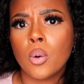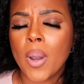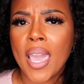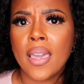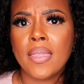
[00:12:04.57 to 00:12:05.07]
a
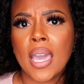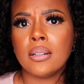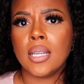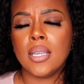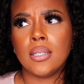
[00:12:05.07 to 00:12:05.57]
way
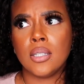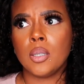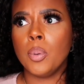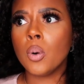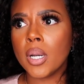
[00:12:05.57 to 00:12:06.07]
that isn't
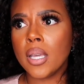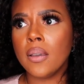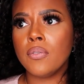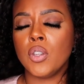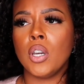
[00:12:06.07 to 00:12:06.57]

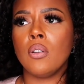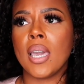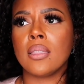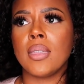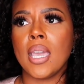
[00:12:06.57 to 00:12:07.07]
supportive, you know,
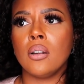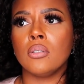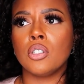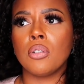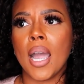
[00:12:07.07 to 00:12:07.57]
like they
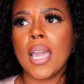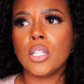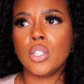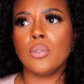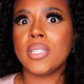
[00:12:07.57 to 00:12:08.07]
don't try
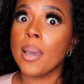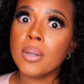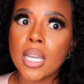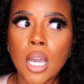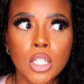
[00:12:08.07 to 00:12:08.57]
to
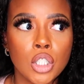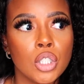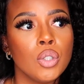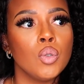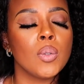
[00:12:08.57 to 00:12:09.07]
sabotage
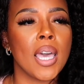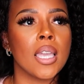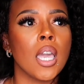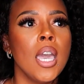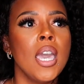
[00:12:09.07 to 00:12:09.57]
you.
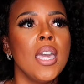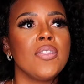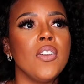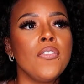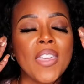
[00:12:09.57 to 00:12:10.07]
Like,
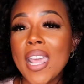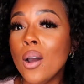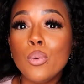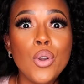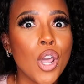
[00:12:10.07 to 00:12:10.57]
if they
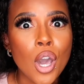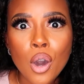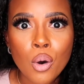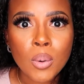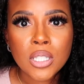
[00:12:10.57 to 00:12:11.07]
don't
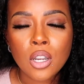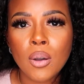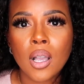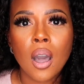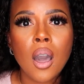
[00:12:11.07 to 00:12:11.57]
know what's
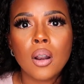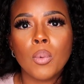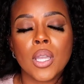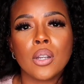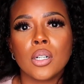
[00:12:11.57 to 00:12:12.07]
going on and
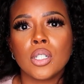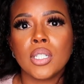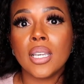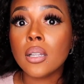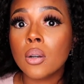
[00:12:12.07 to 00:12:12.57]
what you're
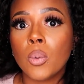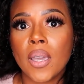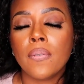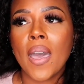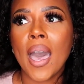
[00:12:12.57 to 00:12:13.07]
dealing
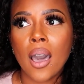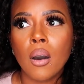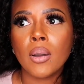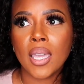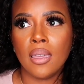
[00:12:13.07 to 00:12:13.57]
with,
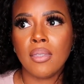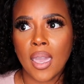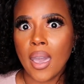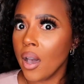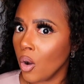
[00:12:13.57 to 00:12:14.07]
how can
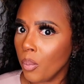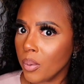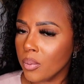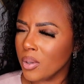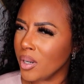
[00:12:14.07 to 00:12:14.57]
they help?
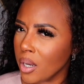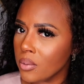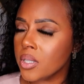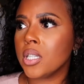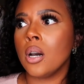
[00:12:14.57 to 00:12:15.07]
You
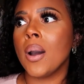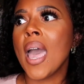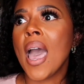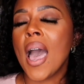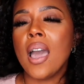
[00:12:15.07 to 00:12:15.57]
know, so
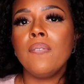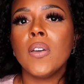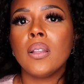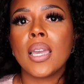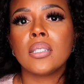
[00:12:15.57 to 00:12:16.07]
I
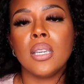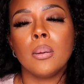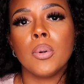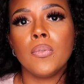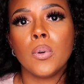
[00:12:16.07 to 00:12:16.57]
feel like tip
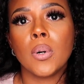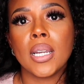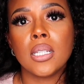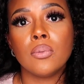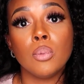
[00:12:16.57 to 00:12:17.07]
number 4
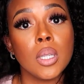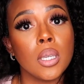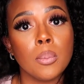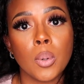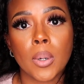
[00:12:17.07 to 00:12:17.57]
is
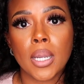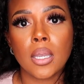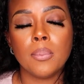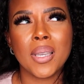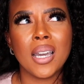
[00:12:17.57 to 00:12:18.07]
really
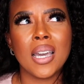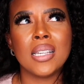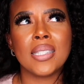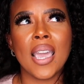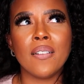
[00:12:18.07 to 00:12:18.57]
important
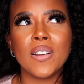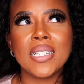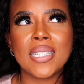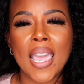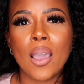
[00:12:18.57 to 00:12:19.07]
because every
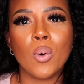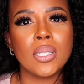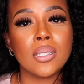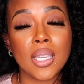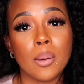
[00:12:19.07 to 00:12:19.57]
day, once
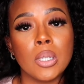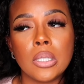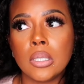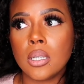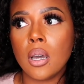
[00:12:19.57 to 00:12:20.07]
this camera
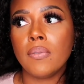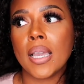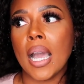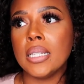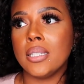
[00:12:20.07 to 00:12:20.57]
turns off,
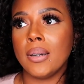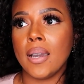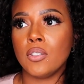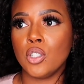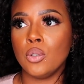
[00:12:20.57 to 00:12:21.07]
like I still
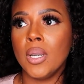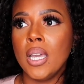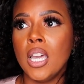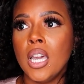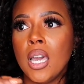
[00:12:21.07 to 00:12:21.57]
have to
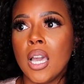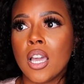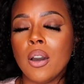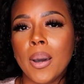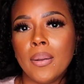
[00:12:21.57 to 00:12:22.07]

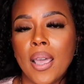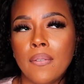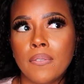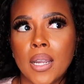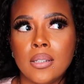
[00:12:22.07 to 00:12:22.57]
go out and
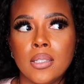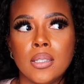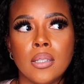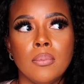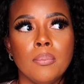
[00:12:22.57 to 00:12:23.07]
have
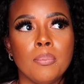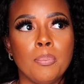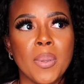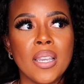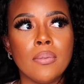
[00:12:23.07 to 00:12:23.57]
friends,
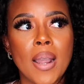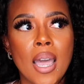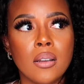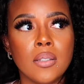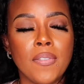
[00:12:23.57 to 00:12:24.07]
be
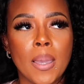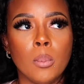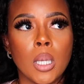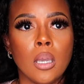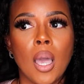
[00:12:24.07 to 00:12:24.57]
around
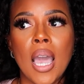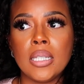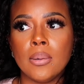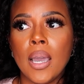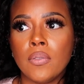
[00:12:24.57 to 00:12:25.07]
family. I
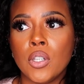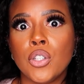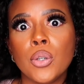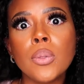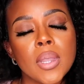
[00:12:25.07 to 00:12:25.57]
still have to
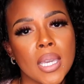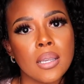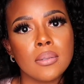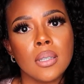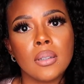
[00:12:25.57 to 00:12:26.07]
do
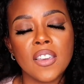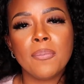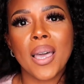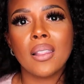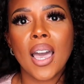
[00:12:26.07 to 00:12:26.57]
things and live
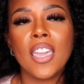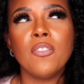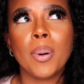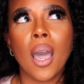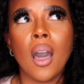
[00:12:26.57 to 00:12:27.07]
my
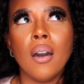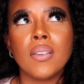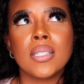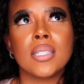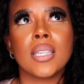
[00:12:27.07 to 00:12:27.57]
life, but
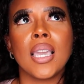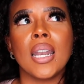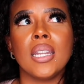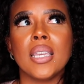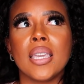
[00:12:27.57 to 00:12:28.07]
obviously I
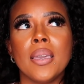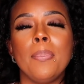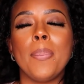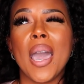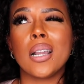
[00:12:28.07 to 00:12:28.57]
need to
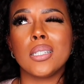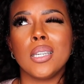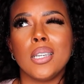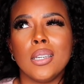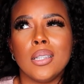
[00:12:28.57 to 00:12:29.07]
get back
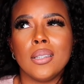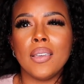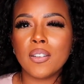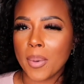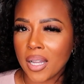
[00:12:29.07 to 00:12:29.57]
to
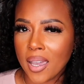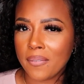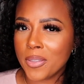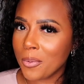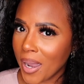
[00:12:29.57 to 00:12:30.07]
living my
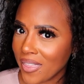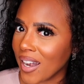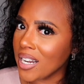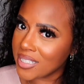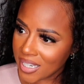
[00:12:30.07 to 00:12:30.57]
life the way that
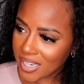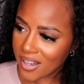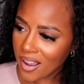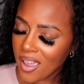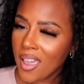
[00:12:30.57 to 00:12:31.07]
I did